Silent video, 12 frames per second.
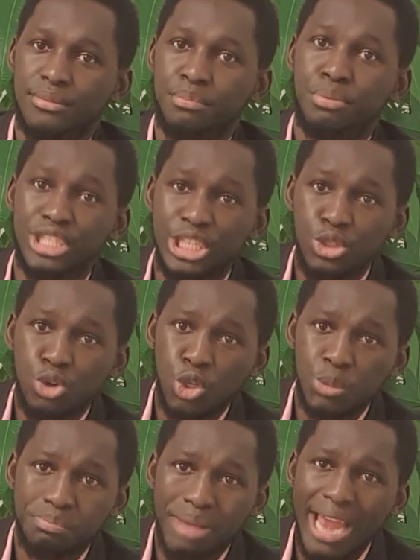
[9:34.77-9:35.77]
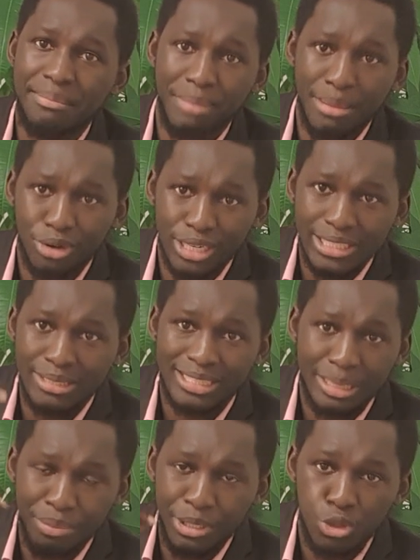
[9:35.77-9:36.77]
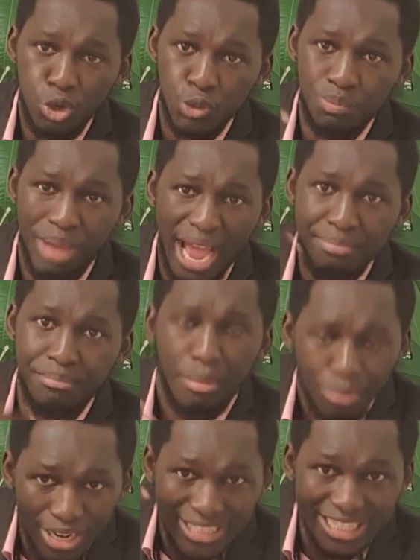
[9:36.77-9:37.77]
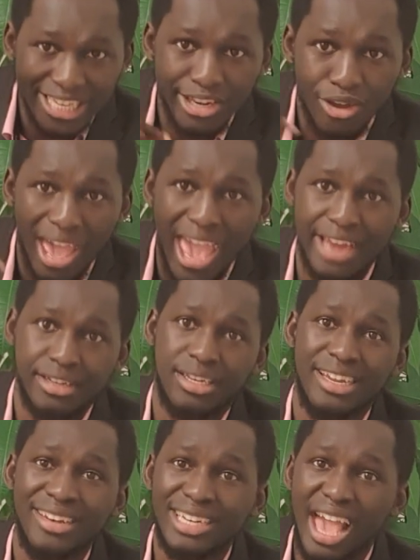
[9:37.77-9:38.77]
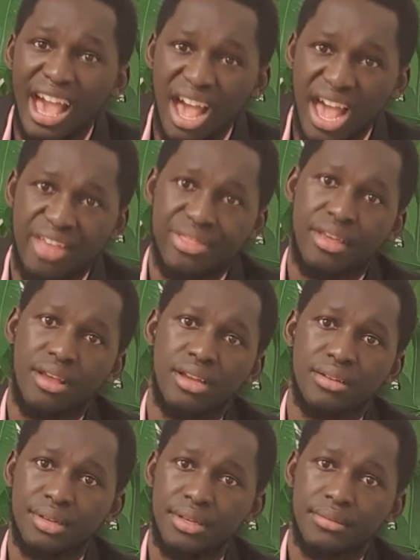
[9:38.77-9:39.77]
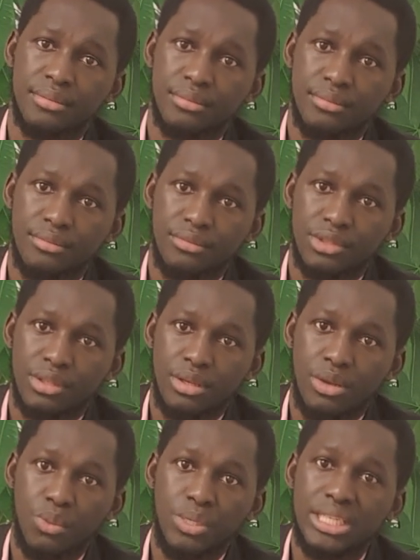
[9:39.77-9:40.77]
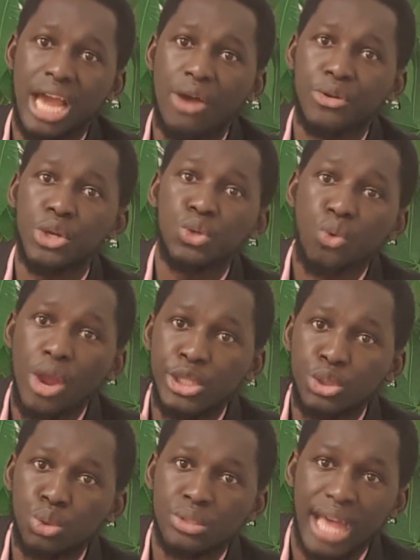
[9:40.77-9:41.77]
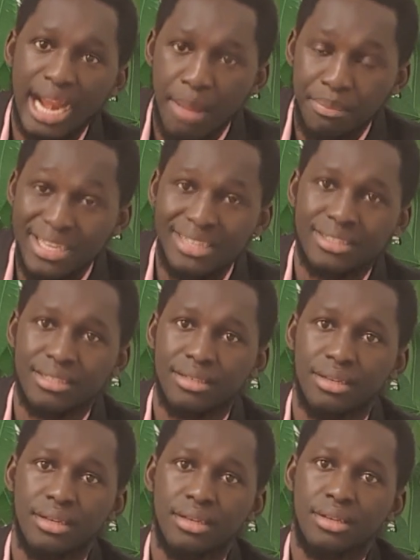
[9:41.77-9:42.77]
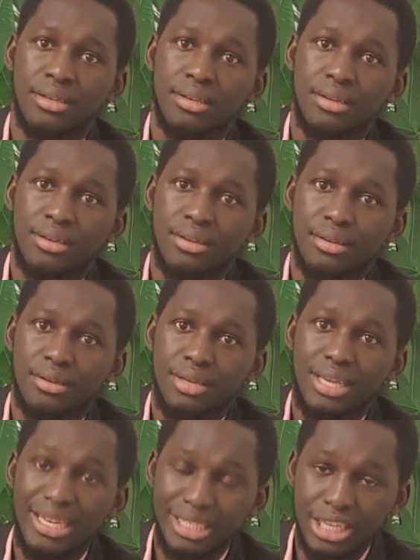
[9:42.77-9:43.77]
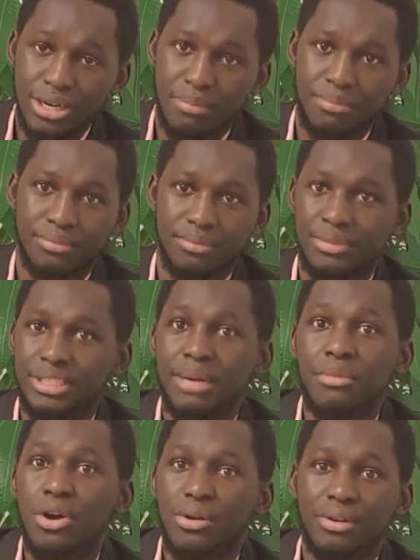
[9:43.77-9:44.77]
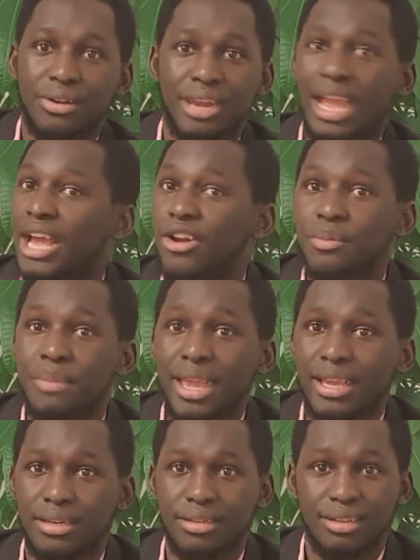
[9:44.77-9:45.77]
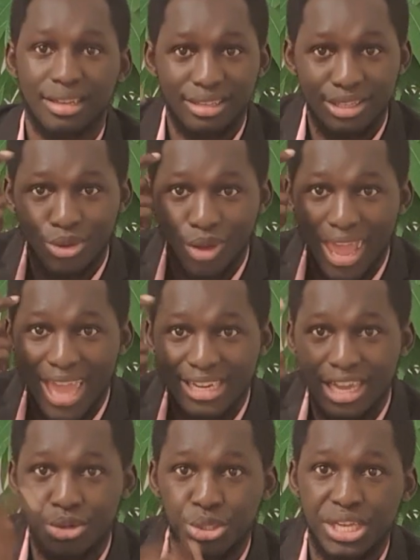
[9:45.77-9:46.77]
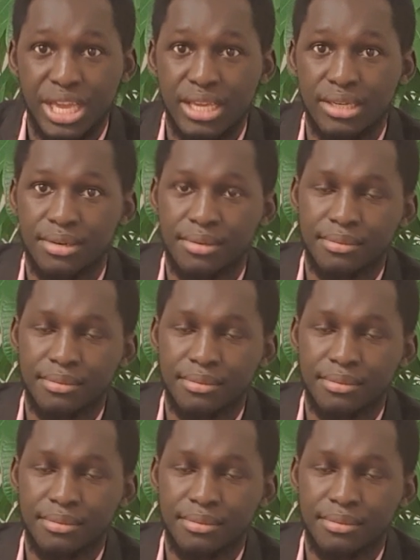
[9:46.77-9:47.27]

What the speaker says: Putting those bad memories, keeping those bad memories in your head, in their heart, without not going through therapies in Europe. Come on, they cannot make it. Your head cannot take it.